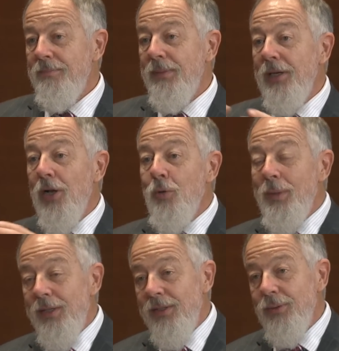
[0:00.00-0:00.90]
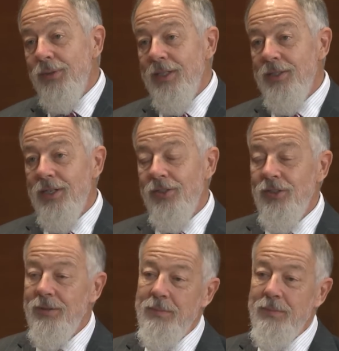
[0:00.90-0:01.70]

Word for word: below me in the organisation,